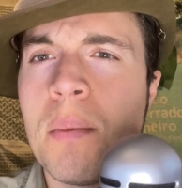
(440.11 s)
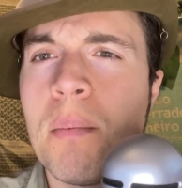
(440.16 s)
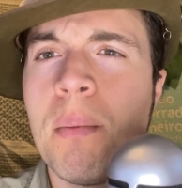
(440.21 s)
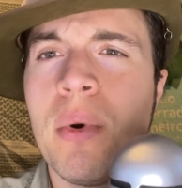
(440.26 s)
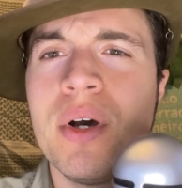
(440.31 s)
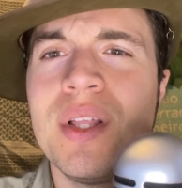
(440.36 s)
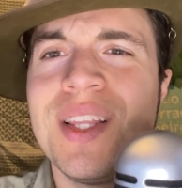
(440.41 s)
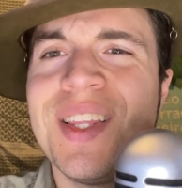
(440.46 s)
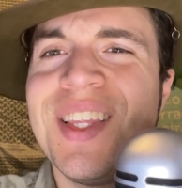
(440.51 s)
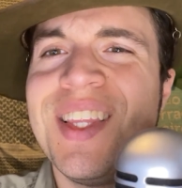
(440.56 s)

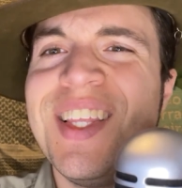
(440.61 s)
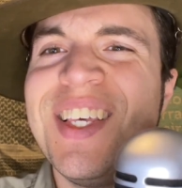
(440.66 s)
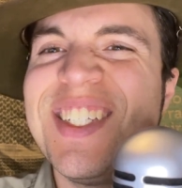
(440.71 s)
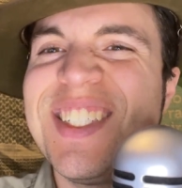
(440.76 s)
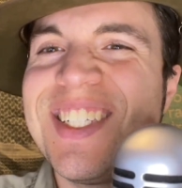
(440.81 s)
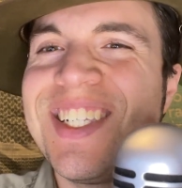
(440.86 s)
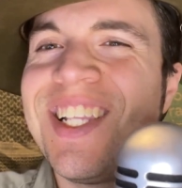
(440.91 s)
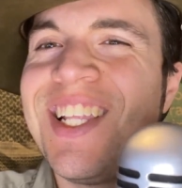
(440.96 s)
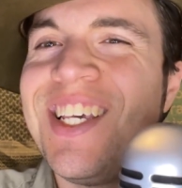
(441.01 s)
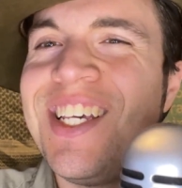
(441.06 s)
But
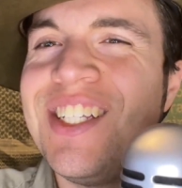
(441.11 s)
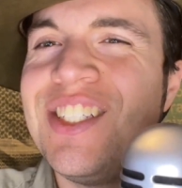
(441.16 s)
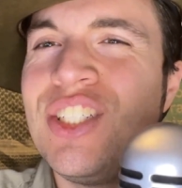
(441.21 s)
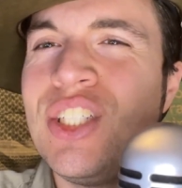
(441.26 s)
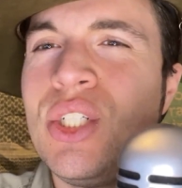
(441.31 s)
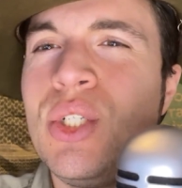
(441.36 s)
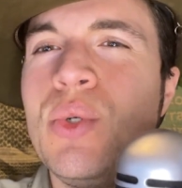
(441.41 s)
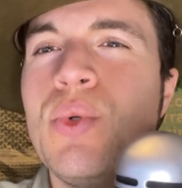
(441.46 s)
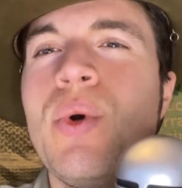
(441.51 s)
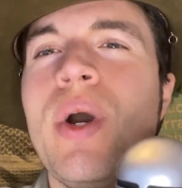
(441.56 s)
this leads
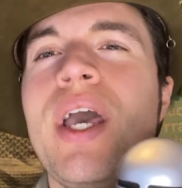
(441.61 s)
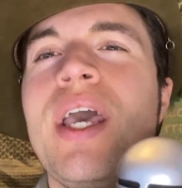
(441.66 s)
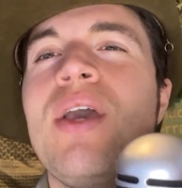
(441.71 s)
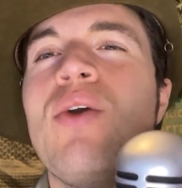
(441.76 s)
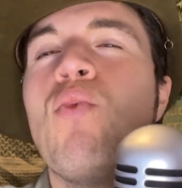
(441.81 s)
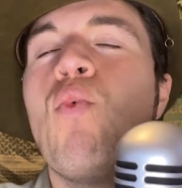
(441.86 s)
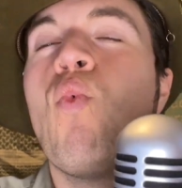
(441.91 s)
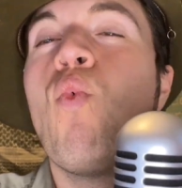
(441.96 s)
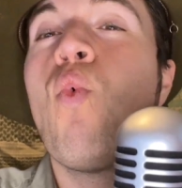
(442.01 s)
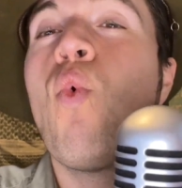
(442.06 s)
to a
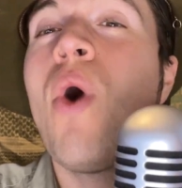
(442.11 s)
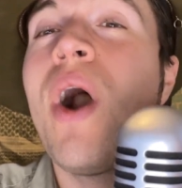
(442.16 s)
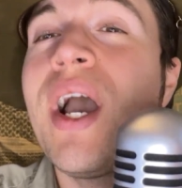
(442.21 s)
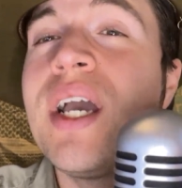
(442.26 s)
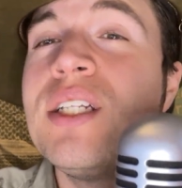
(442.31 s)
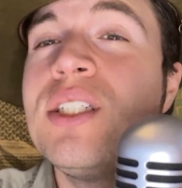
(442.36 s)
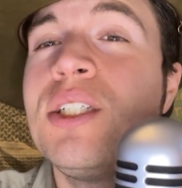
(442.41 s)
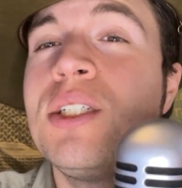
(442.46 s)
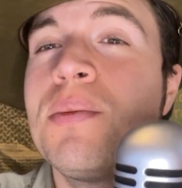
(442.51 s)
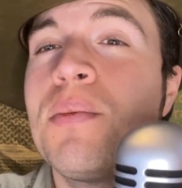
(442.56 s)

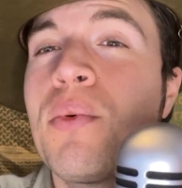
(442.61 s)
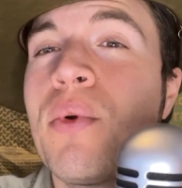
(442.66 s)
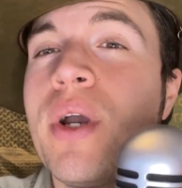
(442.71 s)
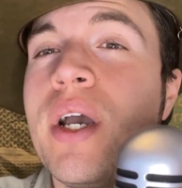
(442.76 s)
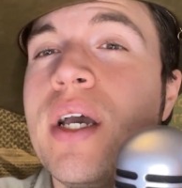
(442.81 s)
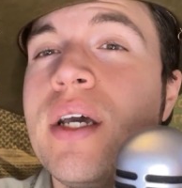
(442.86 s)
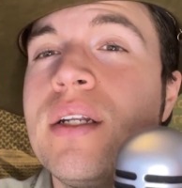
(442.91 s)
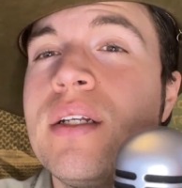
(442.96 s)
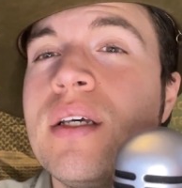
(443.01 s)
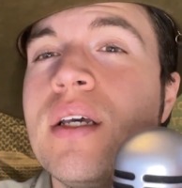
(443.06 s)

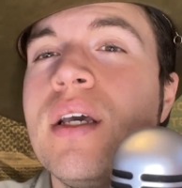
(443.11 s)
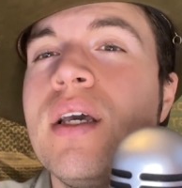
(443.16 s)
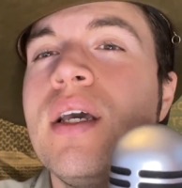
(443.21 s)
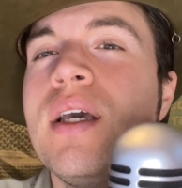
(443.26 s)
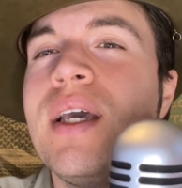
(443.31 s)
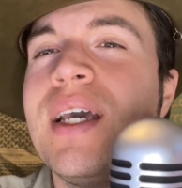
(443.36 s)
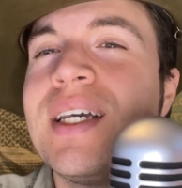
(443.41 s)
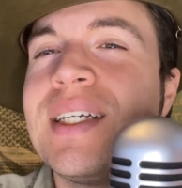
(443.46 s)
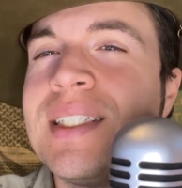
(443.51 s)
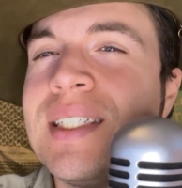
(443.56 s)
widespread
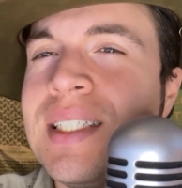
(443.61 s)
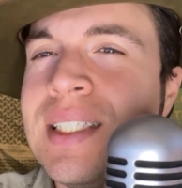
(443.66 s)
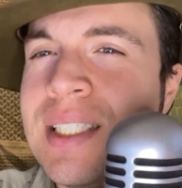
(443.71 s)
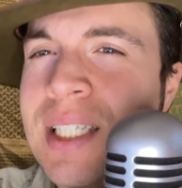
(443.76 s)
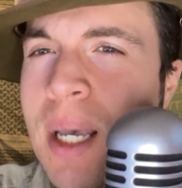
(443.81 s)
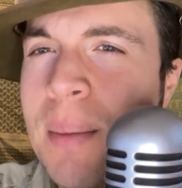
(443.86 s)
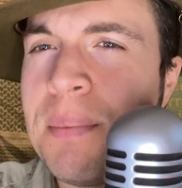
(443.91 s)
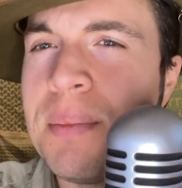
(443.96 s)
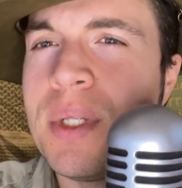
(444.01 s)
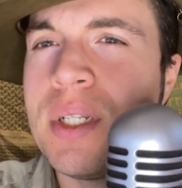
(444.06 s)

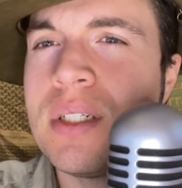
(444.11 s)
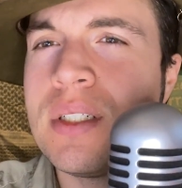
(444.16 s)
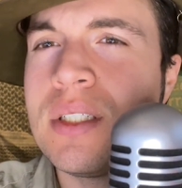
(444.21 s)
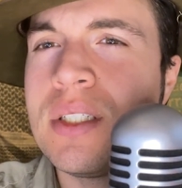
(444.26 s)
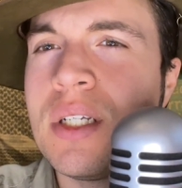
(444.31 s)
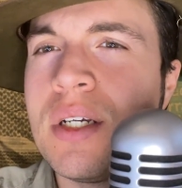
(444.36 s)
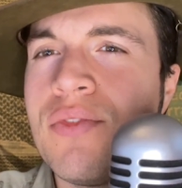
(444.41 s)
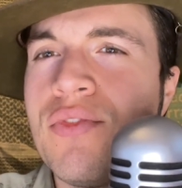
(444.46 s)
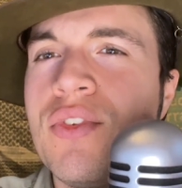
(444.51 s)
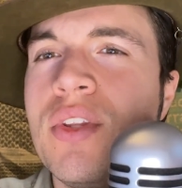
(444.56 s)
acceptance
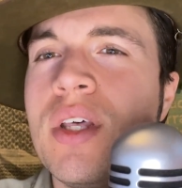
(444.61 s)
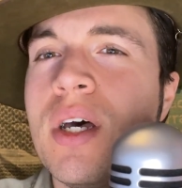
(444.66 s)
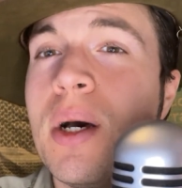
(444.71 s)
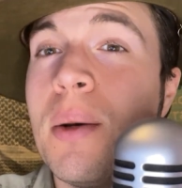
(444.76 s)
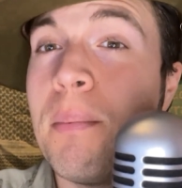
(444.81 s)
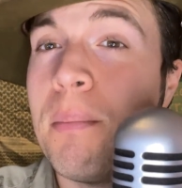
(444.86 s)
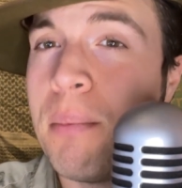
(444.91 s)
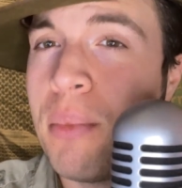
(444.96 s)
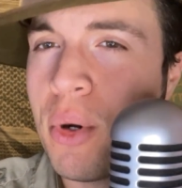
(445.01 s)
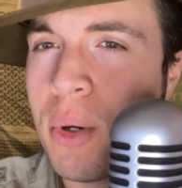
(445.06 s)
of the
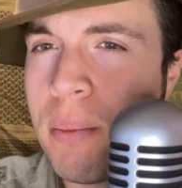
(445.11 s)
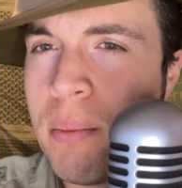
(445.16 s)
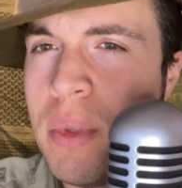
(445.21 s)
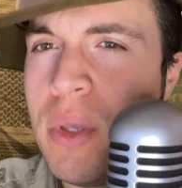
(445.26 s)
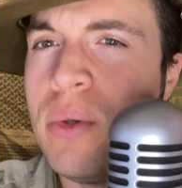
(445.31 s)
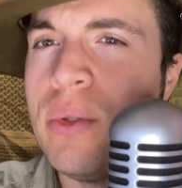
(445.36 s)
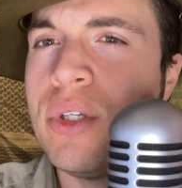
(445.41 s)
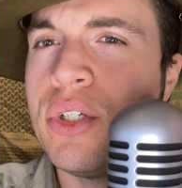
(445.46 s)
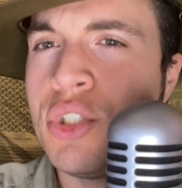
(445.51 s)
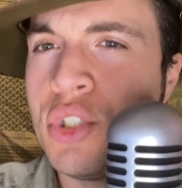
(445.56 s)

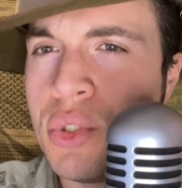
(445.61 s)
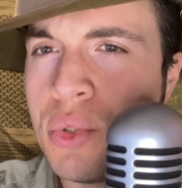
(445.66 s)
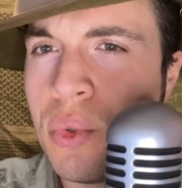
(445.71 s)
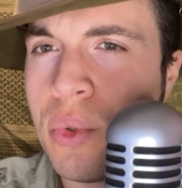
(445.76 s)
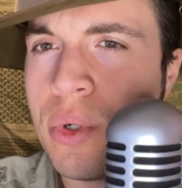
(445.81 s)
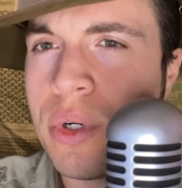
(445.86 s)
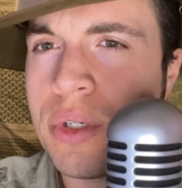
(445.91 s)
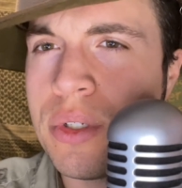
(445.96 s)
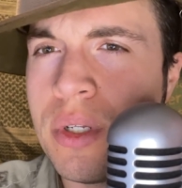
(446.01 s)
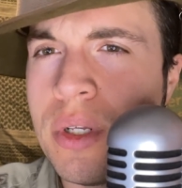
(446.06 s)
Bermuda
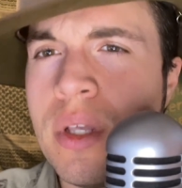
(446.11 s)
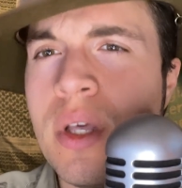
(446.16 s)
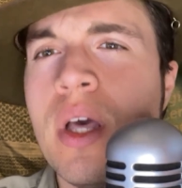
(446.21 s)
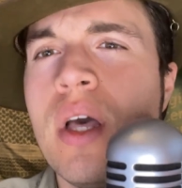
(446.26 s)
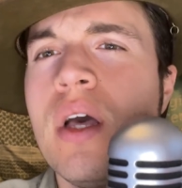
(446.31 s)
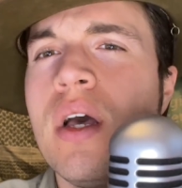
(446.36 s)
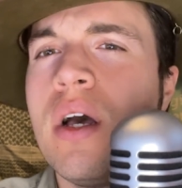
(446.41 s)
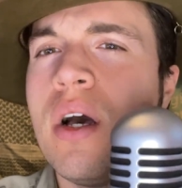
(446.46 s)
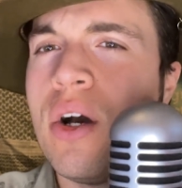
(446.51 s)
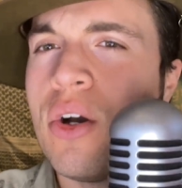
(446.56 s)
short
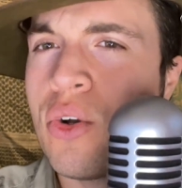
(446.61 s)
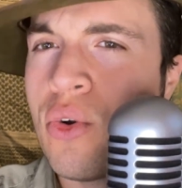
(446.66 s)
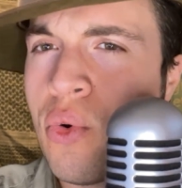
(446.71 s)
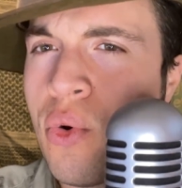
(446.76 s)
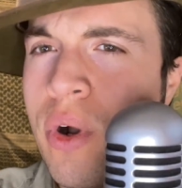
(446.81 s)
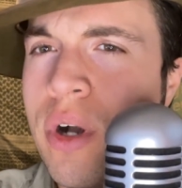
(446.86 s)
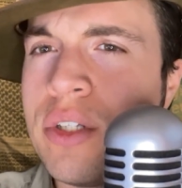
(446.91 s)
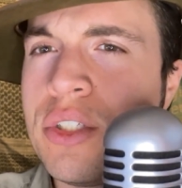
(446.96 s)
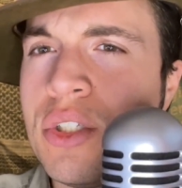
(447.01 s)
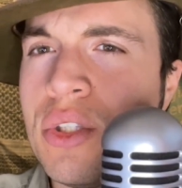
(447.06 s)

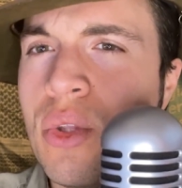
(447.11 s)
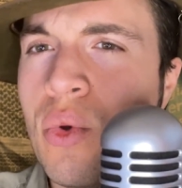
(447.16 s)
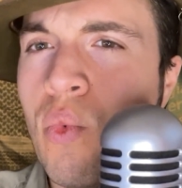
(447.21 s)
across the